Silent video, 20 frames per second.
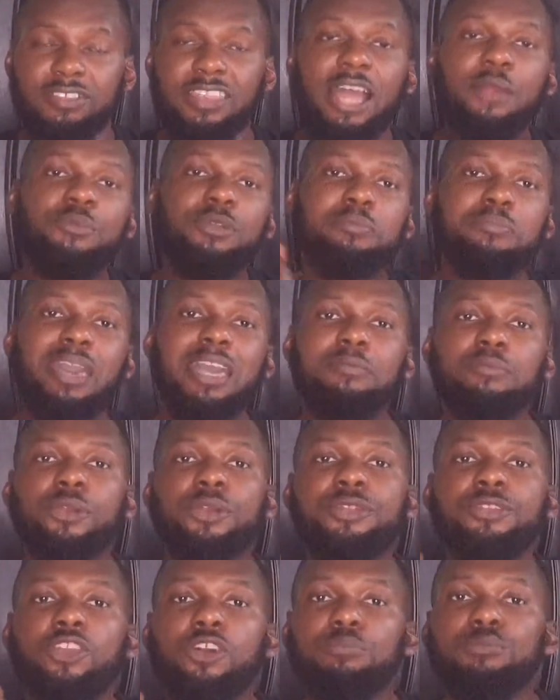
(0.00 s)
Now
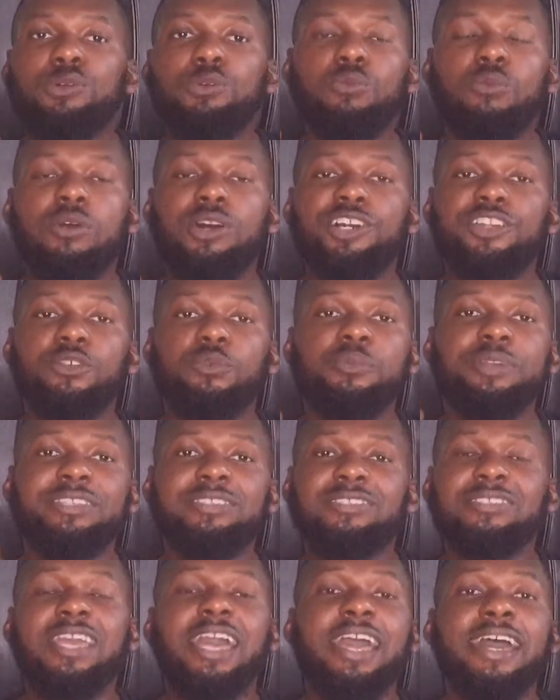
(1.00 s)
remember in number one we
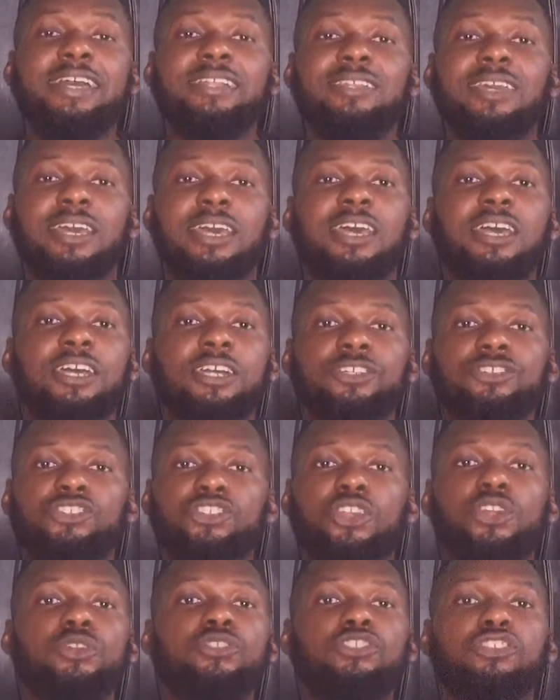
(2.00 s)
said,
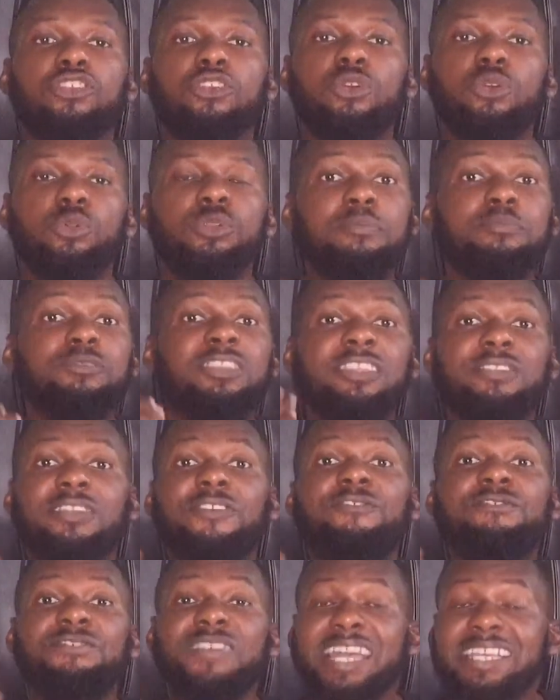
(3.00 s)
due to the
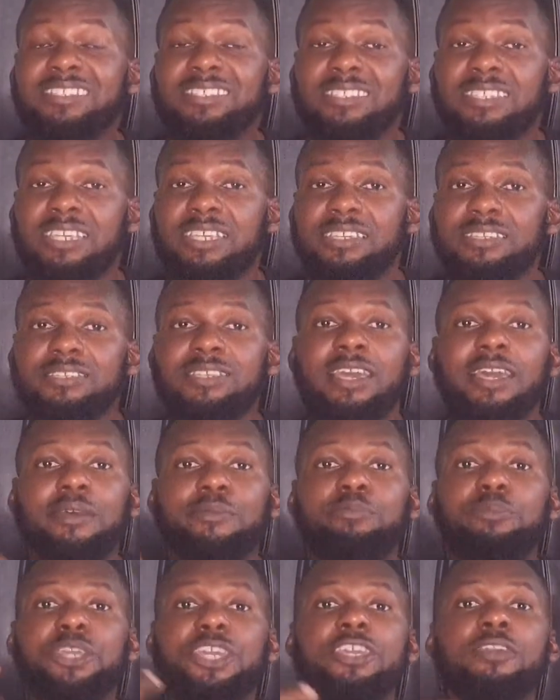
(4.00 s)
defenses
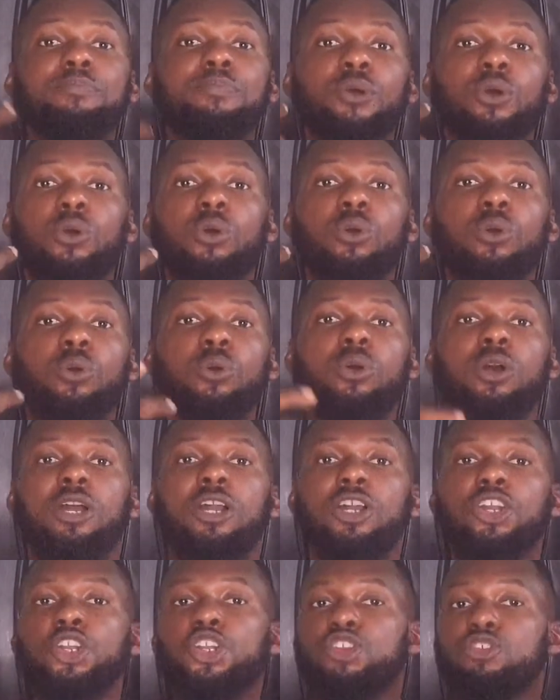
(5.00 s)
people
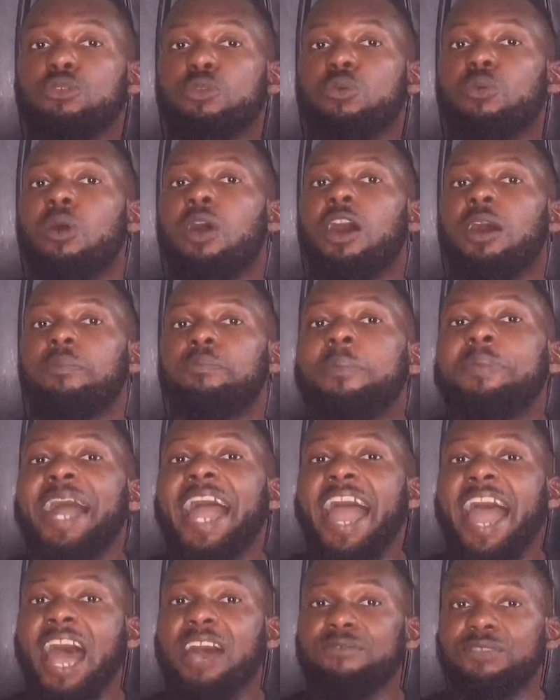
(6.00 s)
grew up
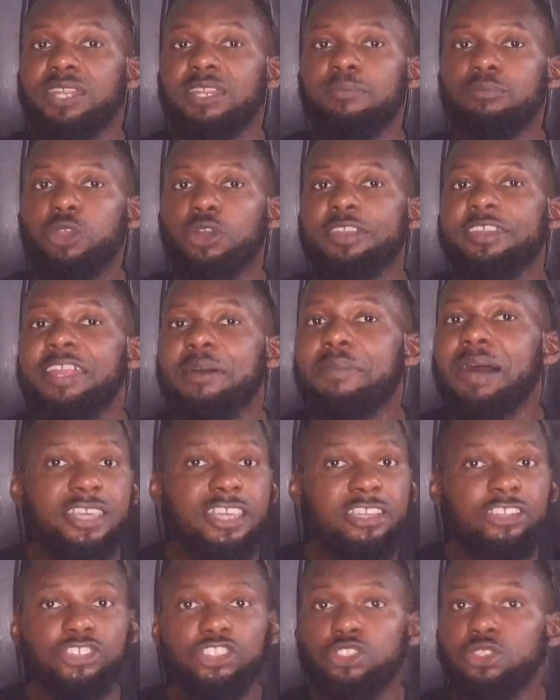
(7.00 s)
having, talking about
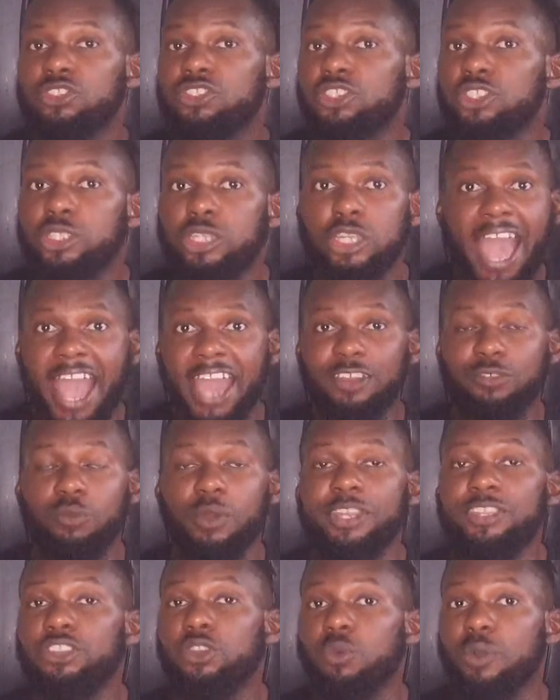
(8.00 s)
issues that you had
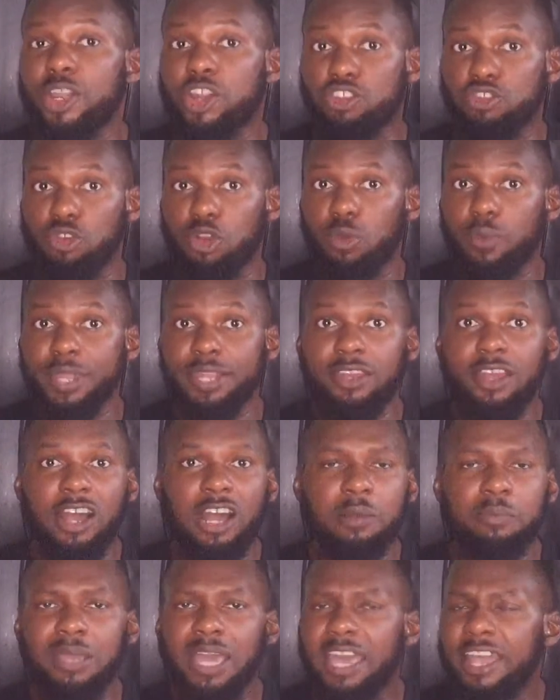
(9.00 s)
when you were growing
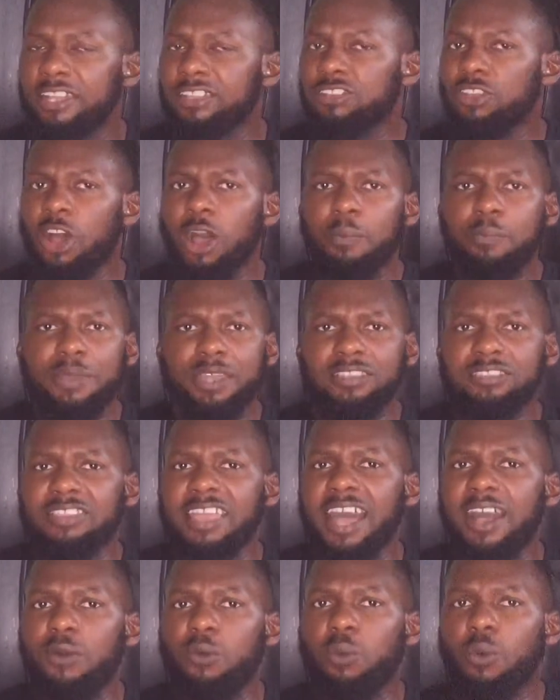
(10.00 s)
up, topics
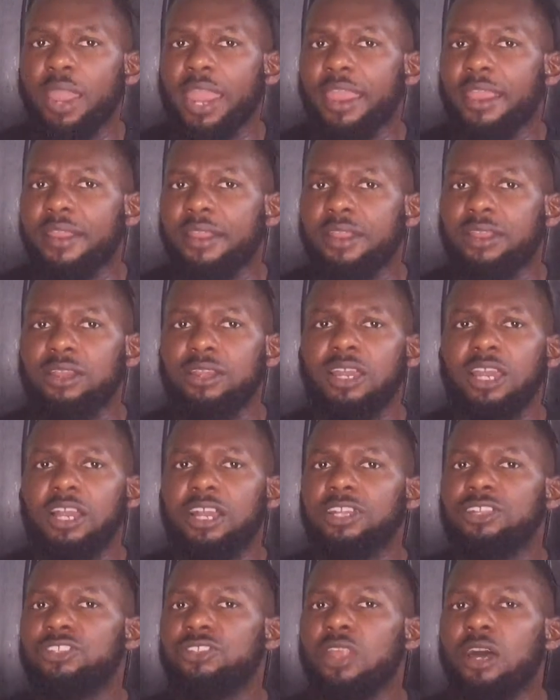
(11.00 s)
that
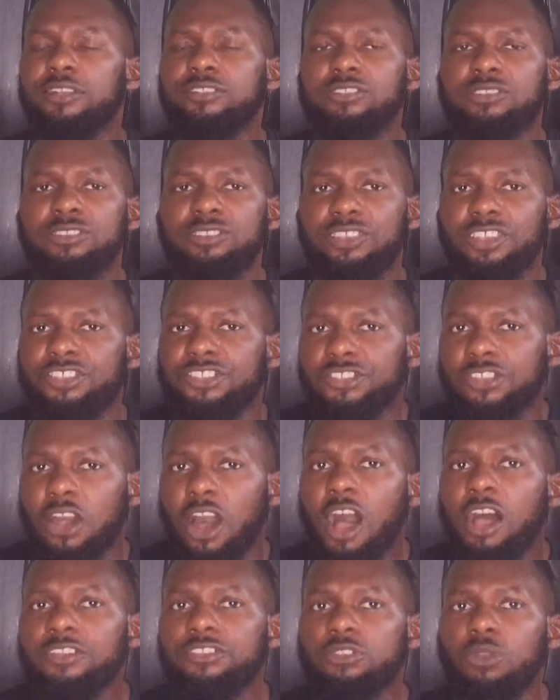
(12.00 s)
were not
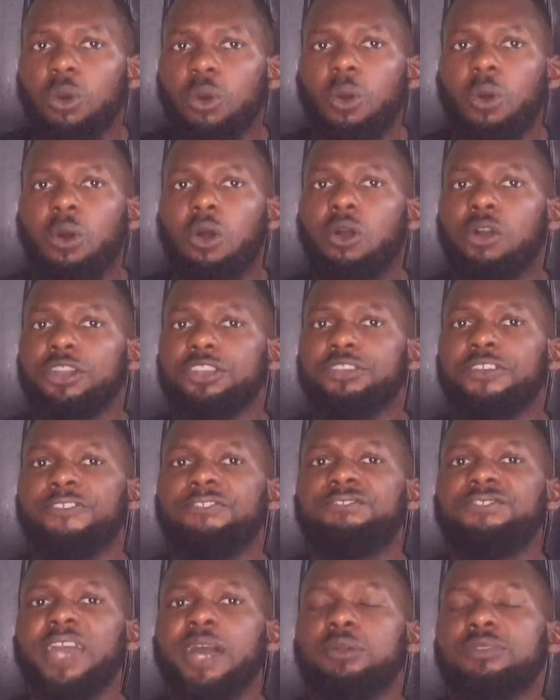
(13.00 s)
discussed or you
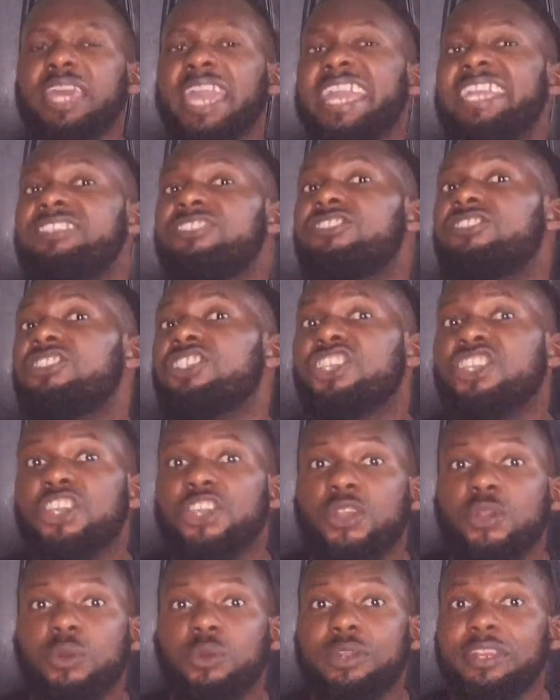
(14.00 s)
felt
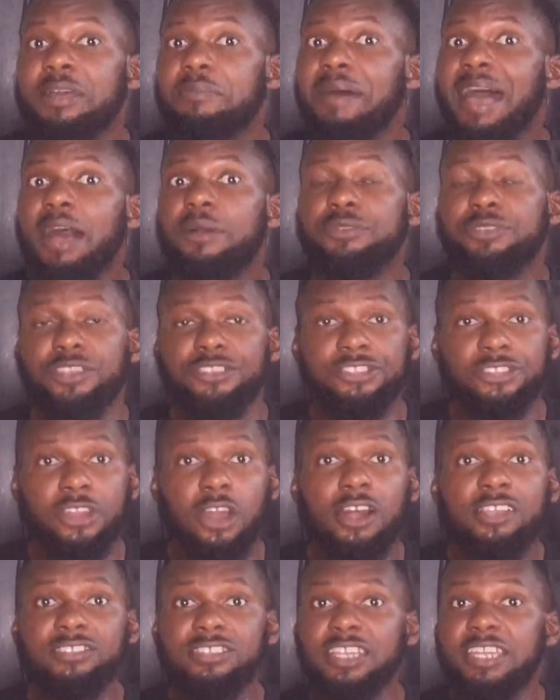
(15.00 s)
insecure about
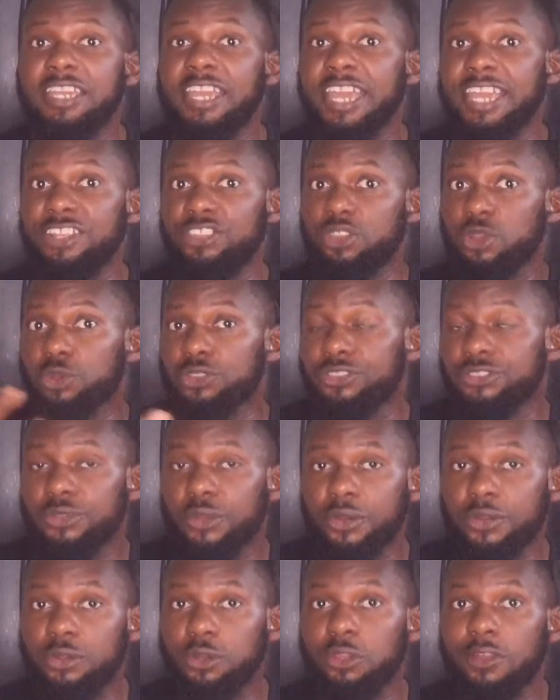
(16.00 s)
discussing in your
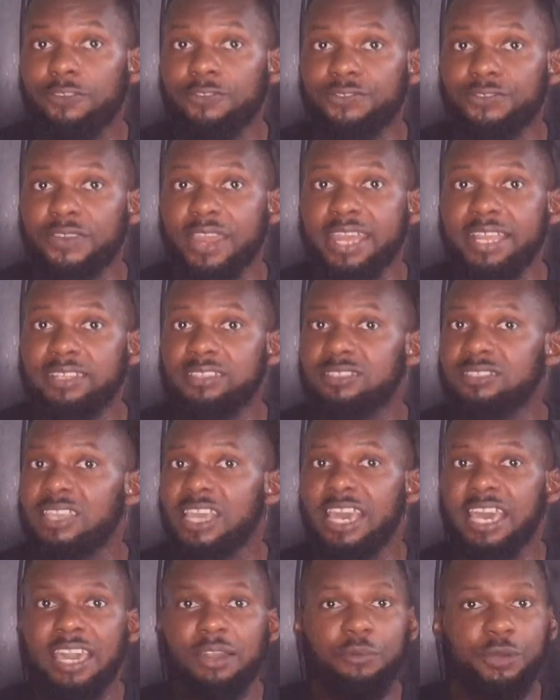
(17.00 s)
circle of friends
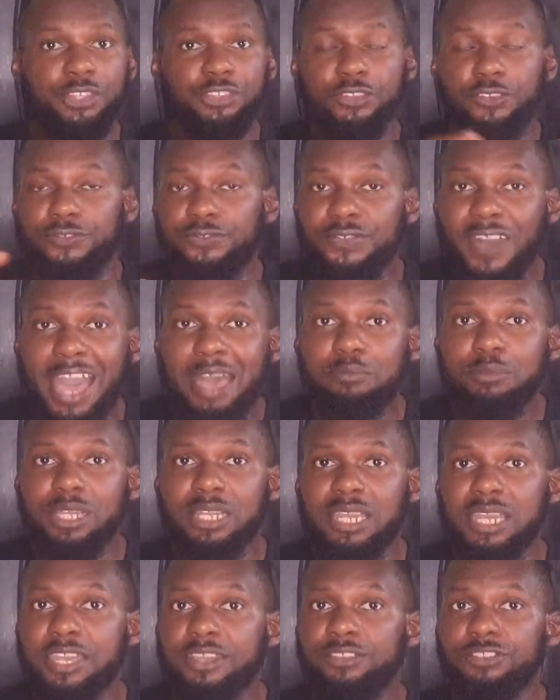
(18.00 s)
with your
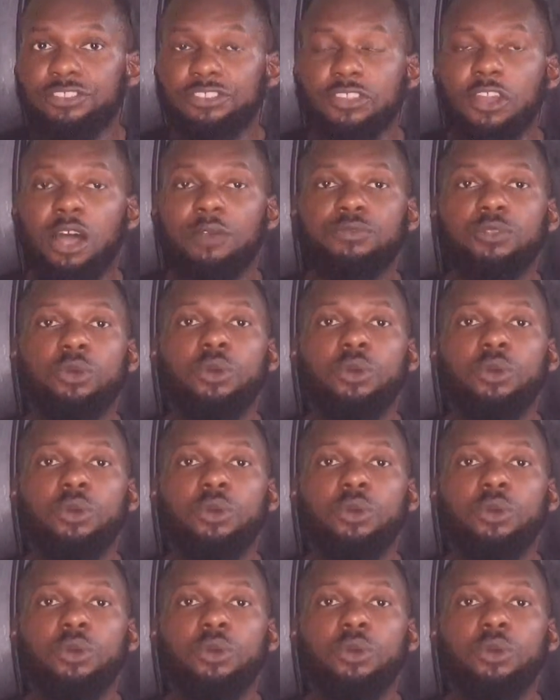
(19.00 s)
family and stuff.